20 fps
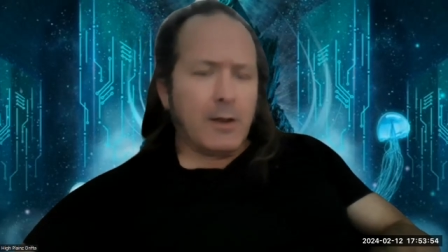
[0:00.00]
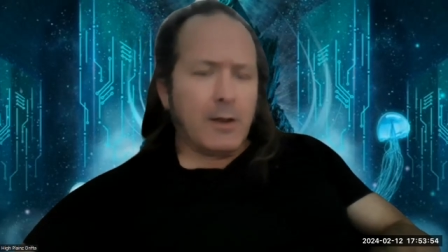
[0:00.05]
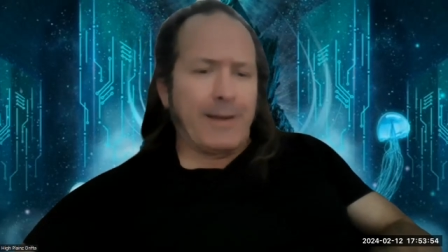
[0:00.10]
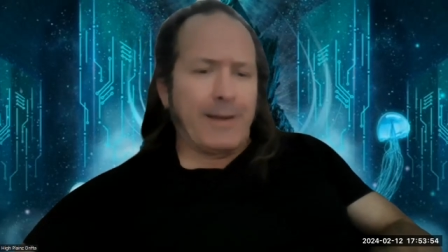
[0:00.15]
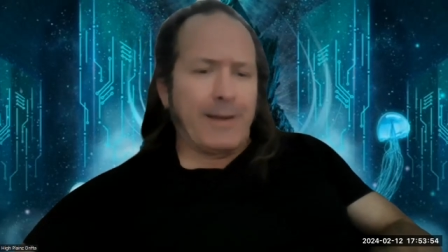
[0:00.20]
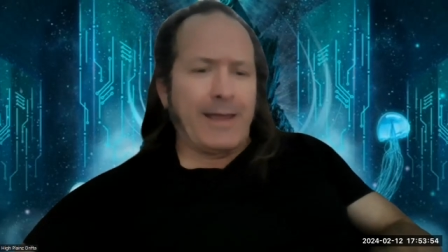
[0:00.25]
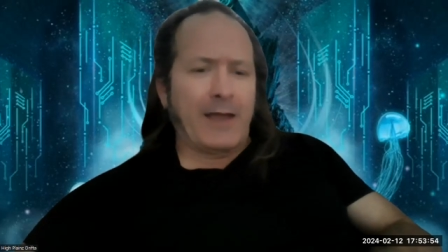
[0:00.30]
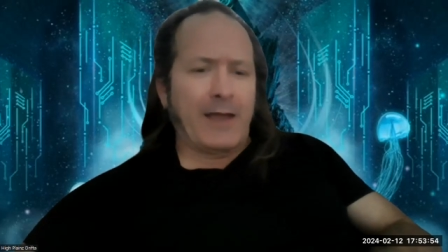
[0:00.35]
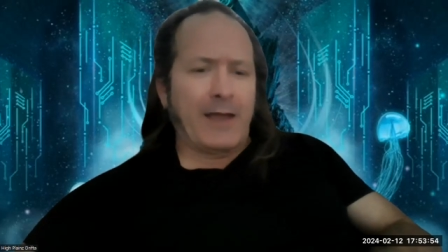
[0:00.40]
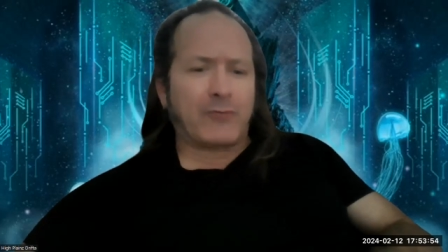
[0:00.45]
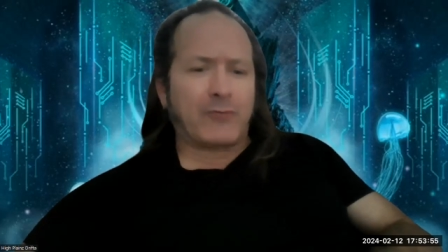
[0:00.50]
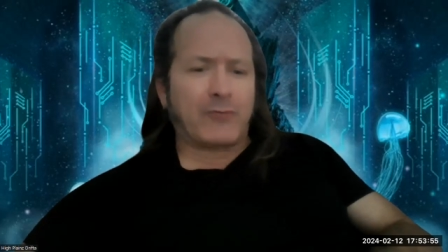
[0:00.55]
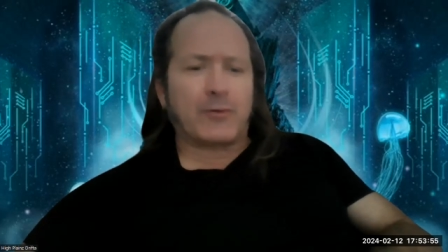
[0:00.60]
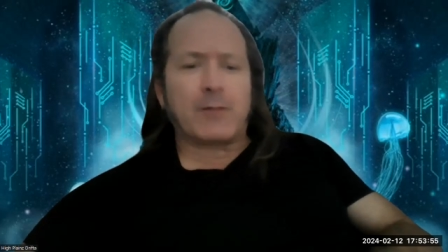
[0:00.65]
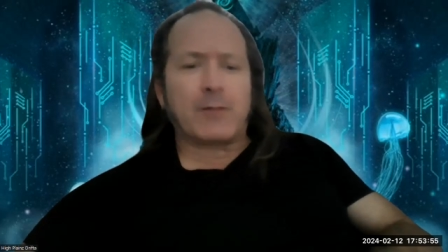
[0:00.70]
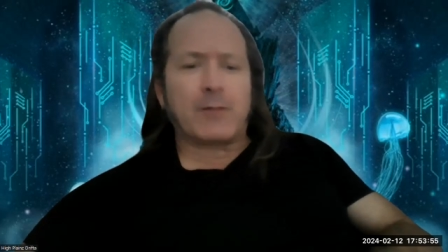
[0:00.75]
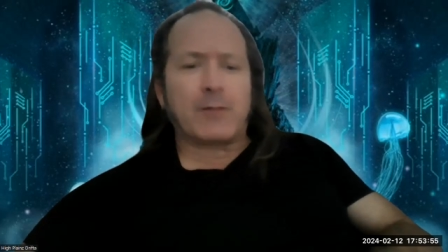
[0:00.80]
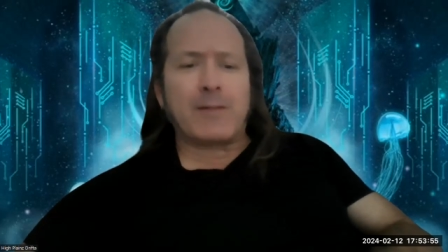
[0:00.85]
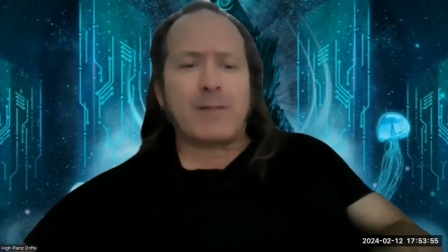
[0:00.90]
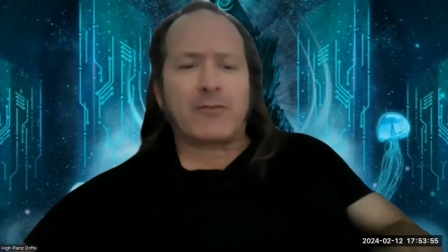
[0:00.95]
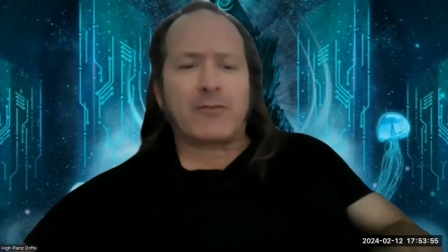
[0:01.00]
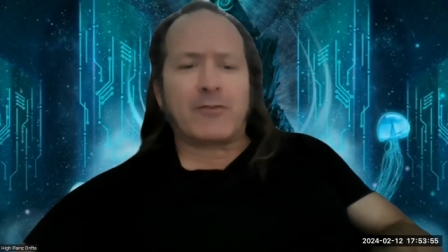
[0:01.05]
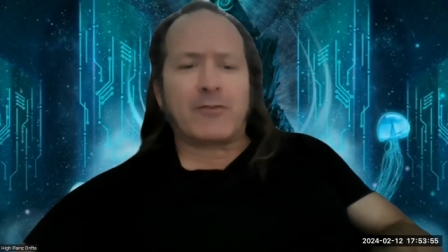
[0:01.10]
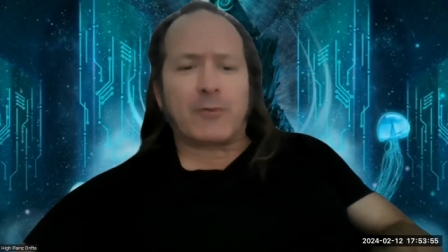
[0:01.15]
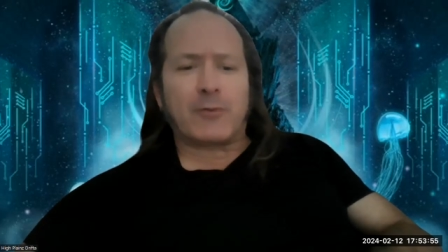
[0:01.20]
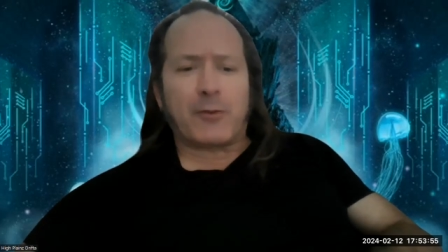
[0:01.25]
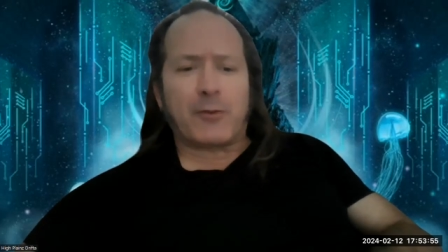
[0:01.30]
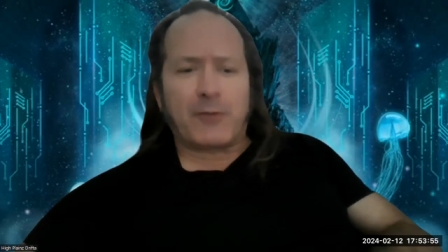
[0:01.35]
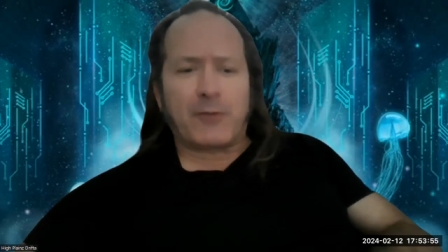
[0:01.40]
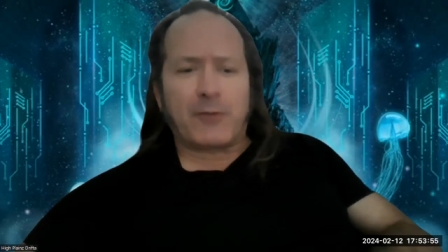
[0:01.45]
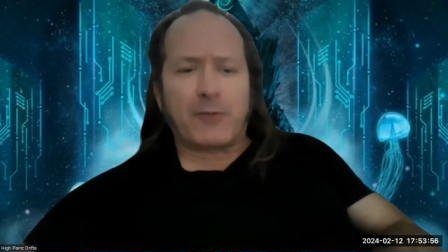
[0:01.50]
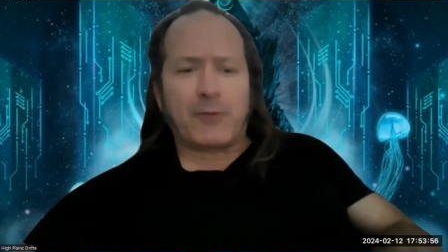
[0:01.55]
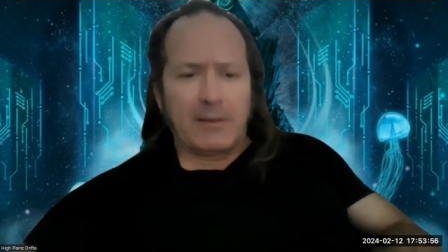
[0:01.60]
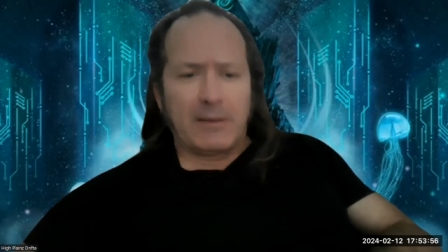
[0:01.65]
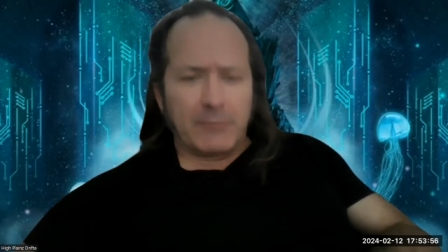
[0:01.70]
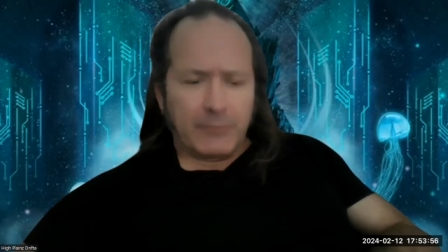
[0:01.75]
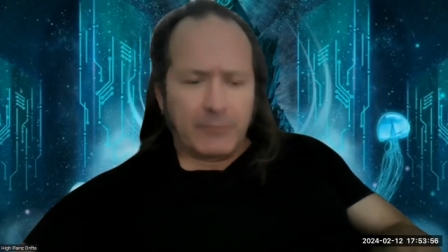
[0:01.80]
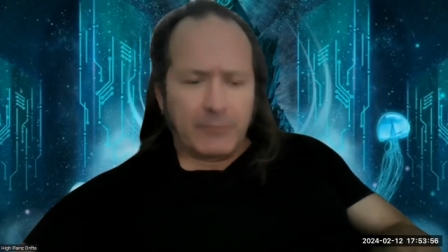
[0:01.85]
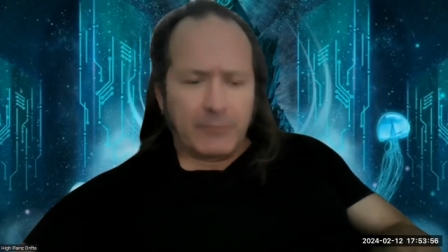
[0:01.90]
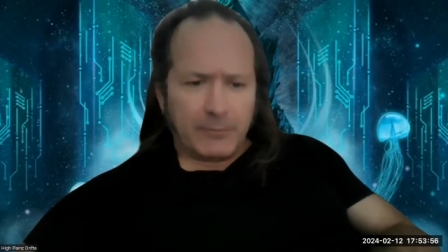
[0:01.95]
by extra dimensional
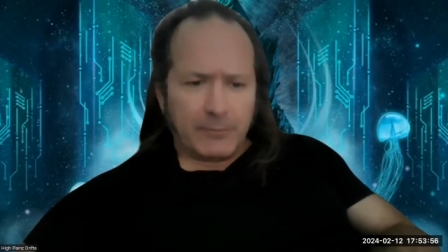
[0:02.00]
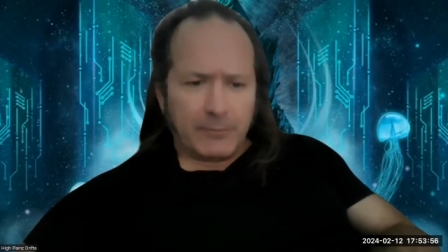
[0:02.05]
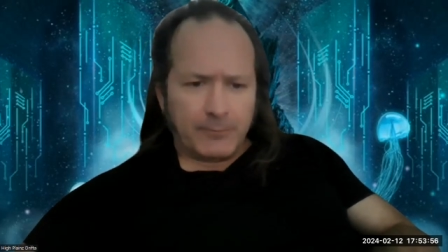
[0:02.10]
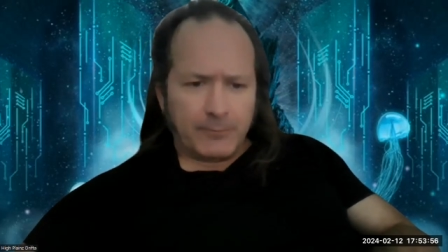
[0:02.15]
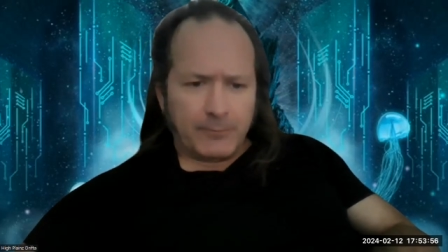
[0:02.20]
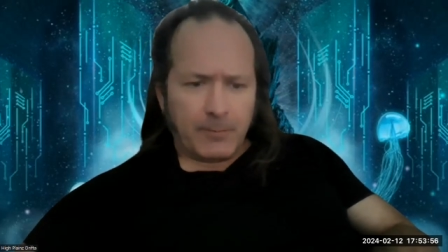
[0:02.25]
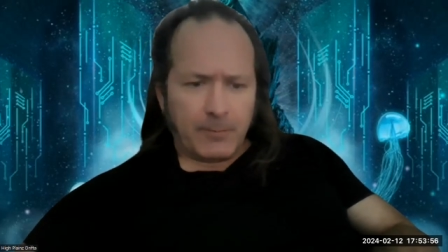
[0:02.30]
thieves.